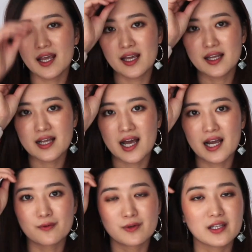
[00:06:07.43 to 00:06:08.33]
And
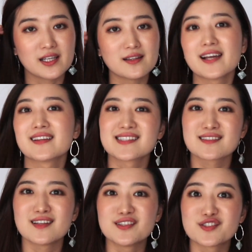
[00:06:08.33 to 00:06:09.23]
I really like this
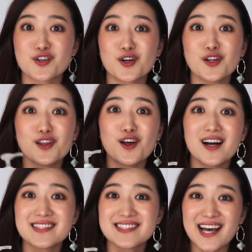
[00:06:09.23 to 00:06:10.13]
cleanser a lot.